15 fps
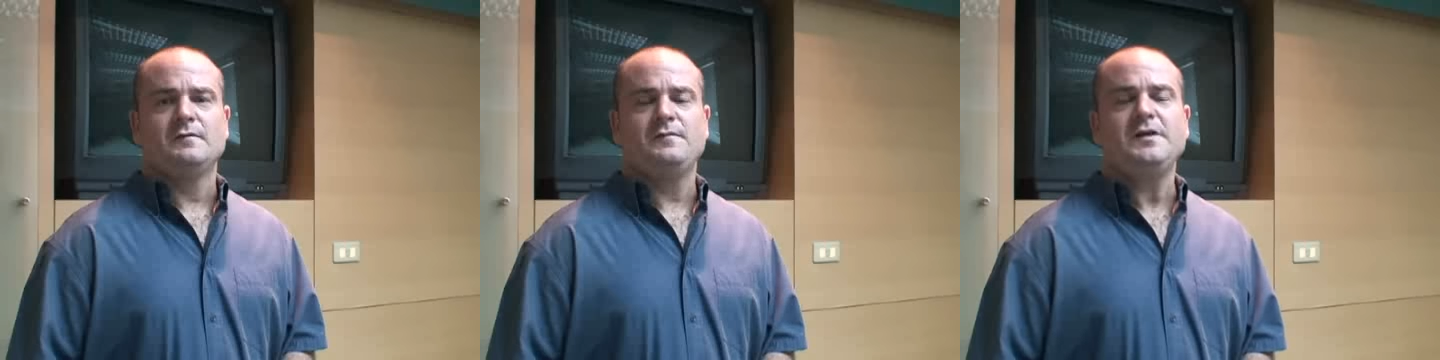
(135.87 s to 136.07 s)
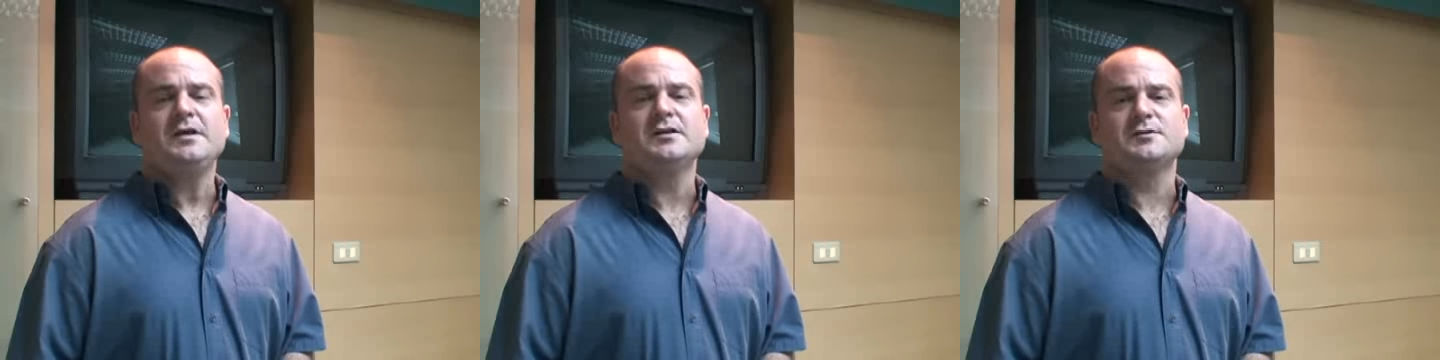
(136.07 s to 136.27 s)

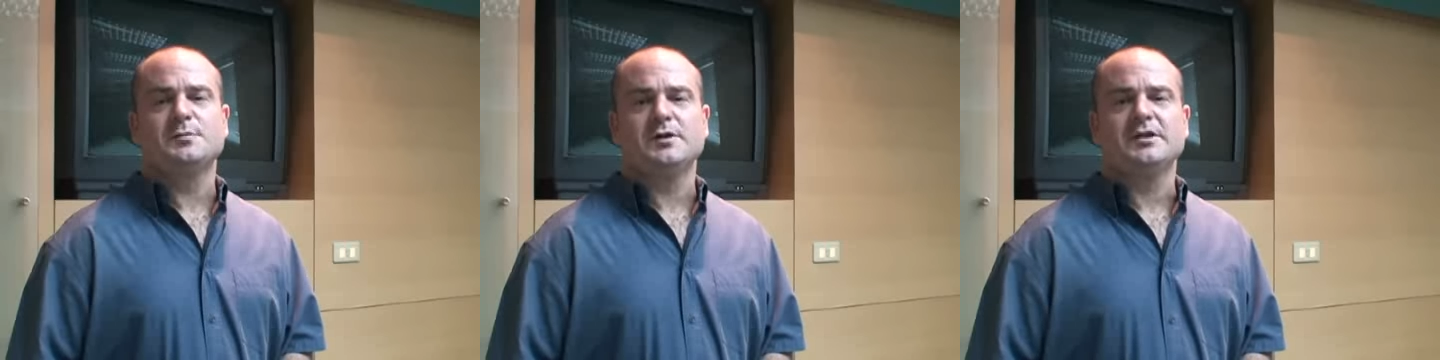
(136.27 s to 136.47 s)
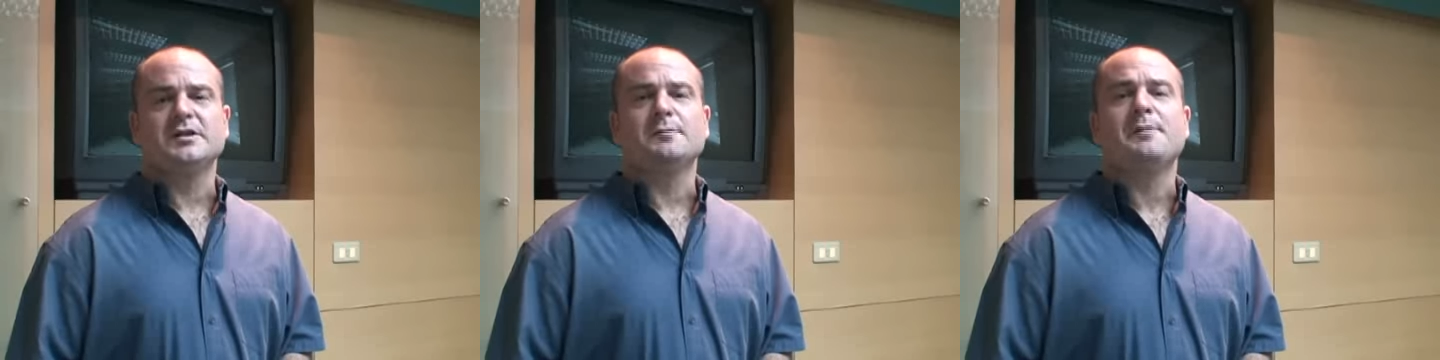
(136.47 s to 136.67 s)
VIA has
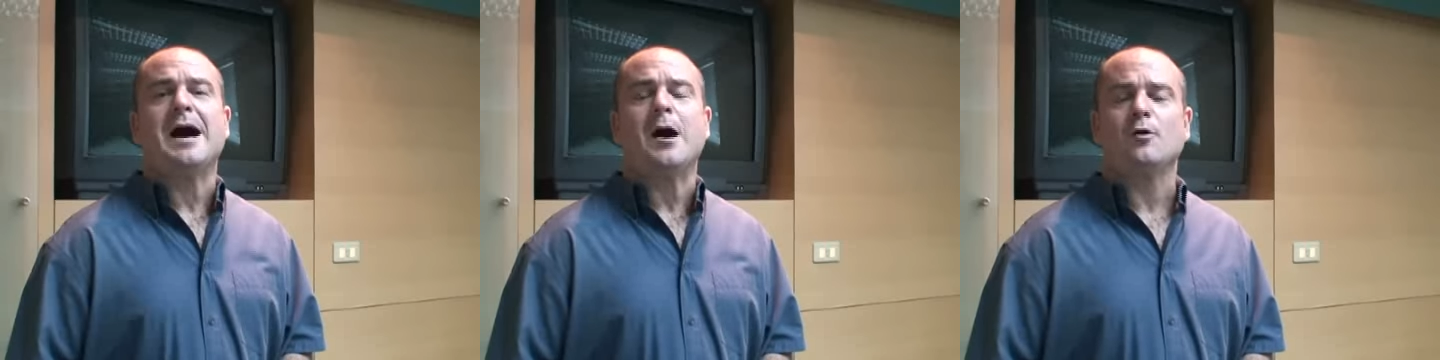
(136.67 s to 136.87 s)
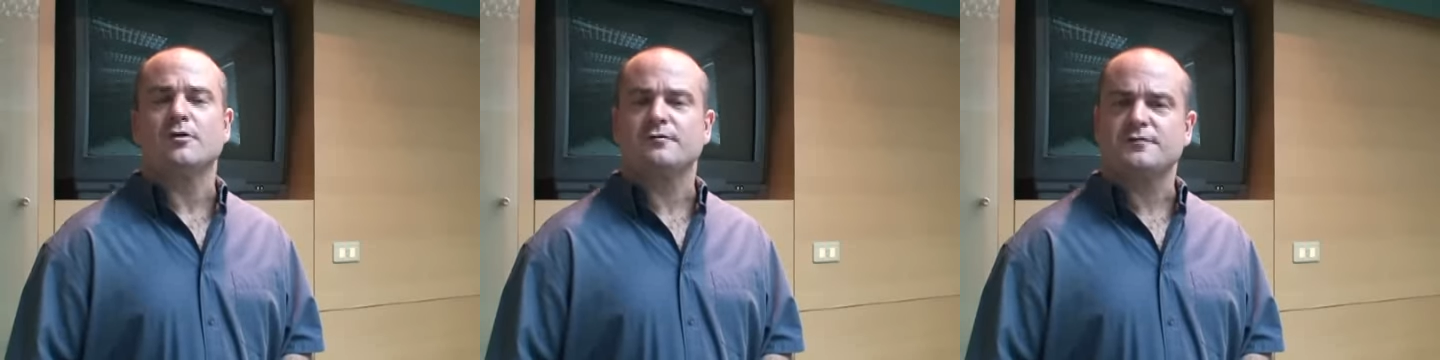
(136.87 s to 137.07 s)
been in the
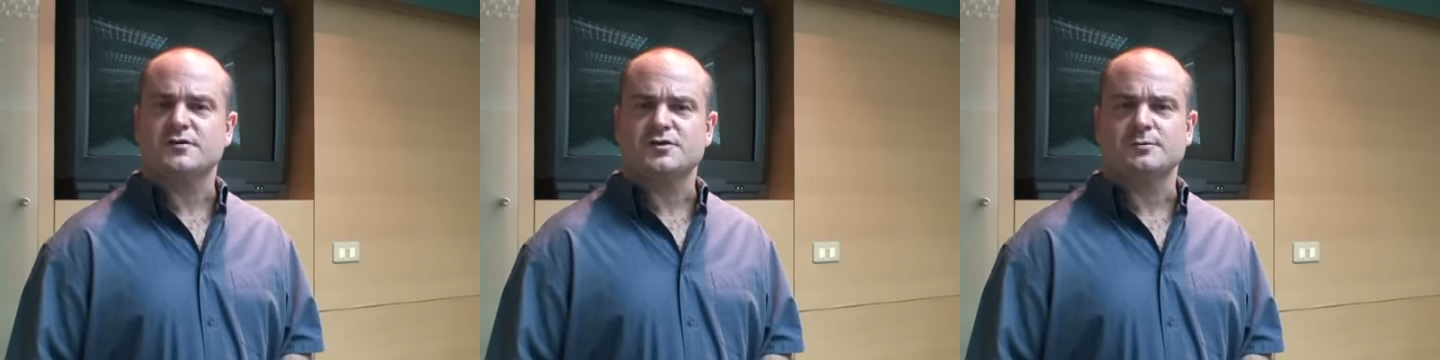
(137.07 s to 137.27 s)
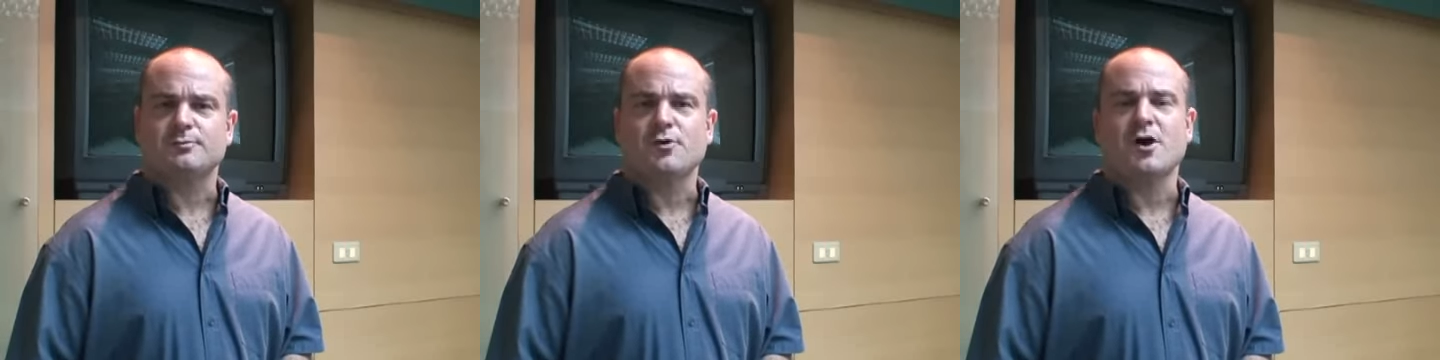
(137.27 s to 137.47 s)

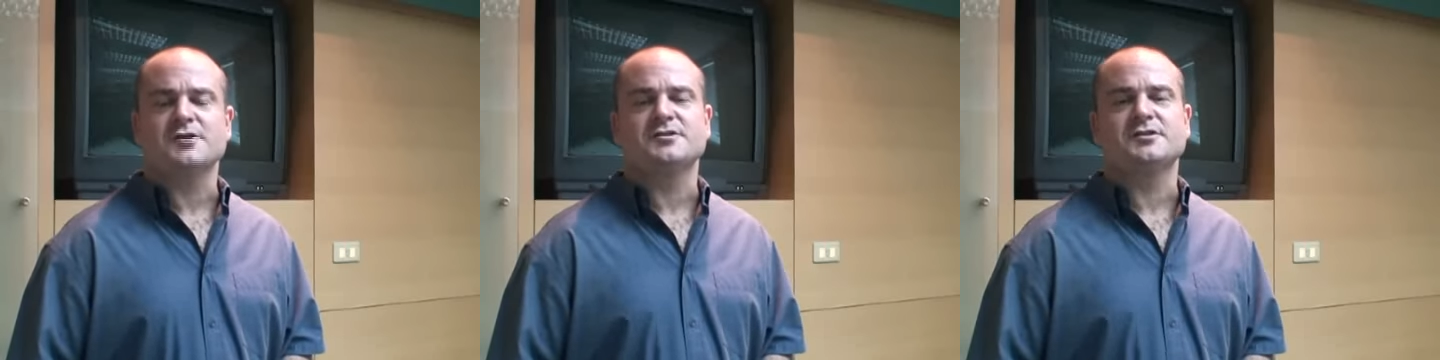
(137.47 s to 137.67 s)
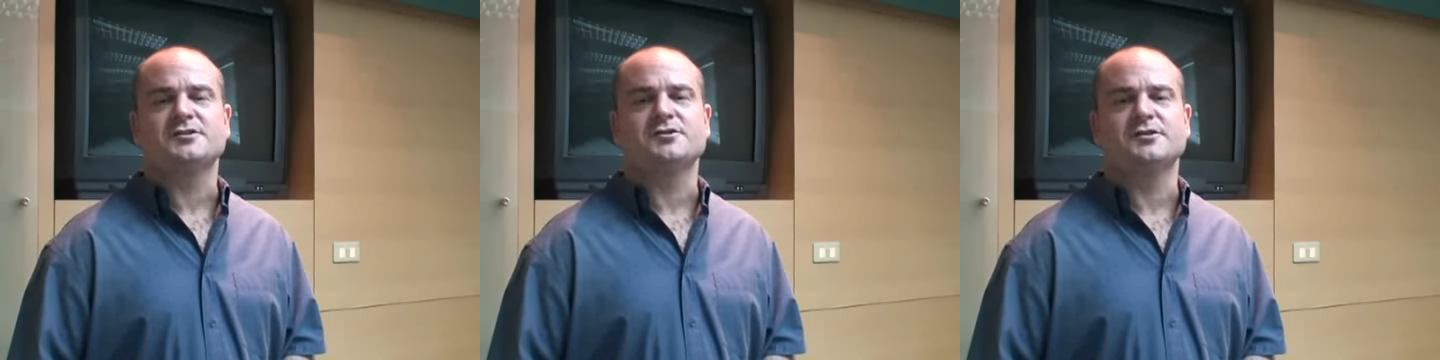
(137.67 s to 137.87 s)
power-efficient
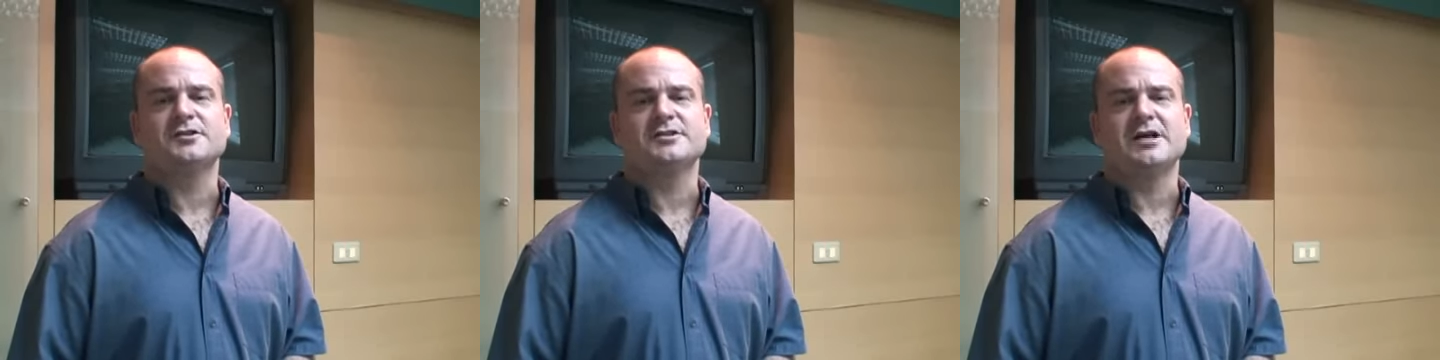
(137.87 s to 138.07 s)
processor